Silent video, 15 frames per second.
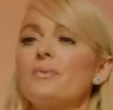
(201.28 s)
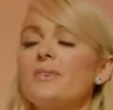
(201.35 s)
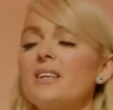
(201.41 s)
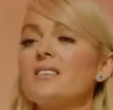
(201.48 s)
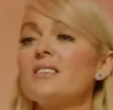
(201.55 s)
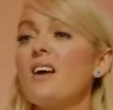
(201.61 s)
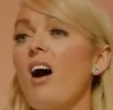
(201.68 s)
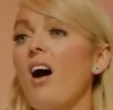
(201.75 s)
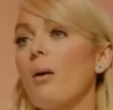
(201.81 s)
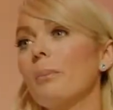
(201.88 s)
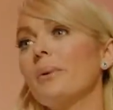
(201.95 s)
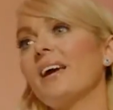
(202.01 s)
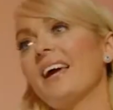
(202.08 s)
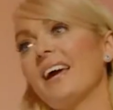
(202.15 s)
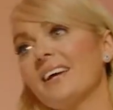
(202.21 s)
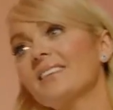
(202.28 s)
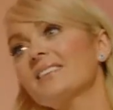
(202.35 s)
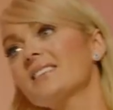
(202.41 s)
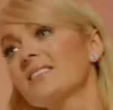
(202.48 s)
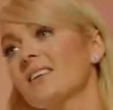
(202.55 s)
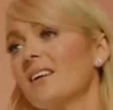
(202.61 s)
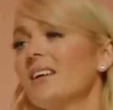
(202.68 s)
this can't be
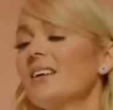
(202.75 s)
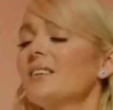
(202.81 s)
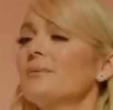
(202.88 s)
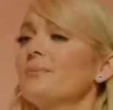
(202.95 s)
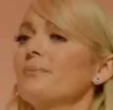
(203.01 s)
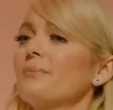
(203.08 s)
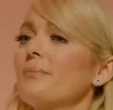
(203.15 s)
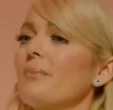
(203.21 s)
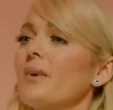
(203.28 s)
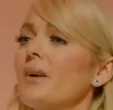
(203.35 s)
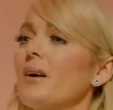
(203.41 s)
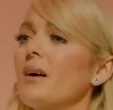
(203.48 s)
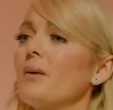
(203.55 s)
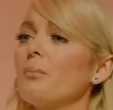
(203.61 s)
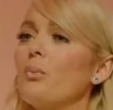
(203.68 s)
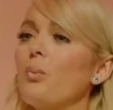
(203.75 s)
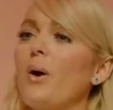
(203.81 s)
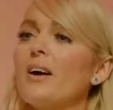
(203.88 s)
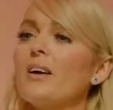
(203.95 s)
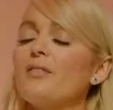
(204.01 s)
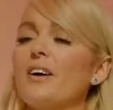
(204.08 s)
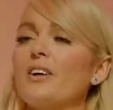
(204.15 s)
it.
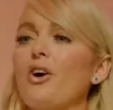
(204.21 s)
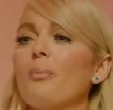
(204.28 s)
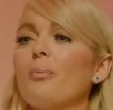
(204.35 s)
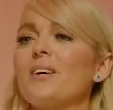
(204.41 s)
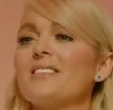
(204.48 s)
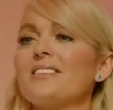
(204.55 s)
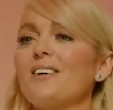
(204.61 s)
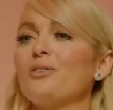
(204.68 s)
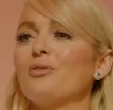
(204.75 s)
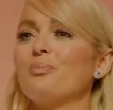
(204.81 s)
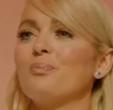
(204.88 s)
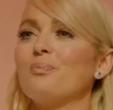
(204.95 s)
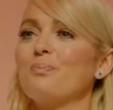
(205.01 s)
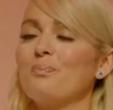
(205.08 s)
Why have I got myself